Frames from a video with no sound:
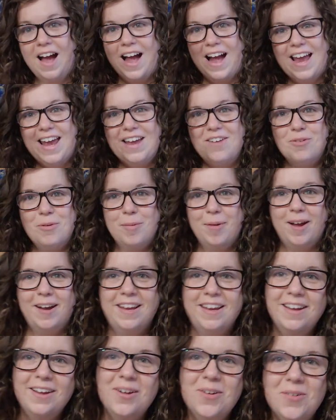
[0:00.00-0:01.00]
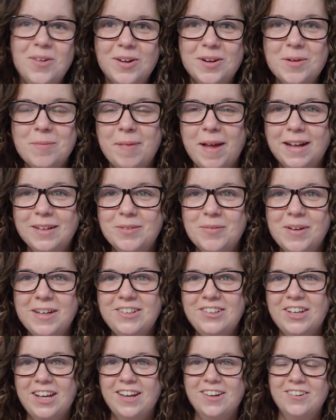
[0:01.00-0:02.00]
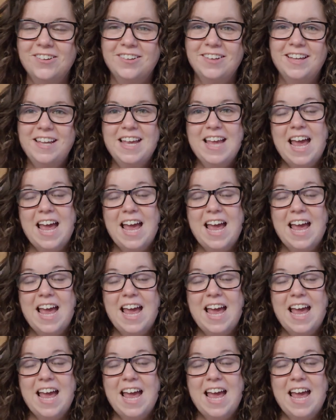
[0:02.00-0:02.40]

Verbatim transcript: Hi everybody, welcome back to my channel.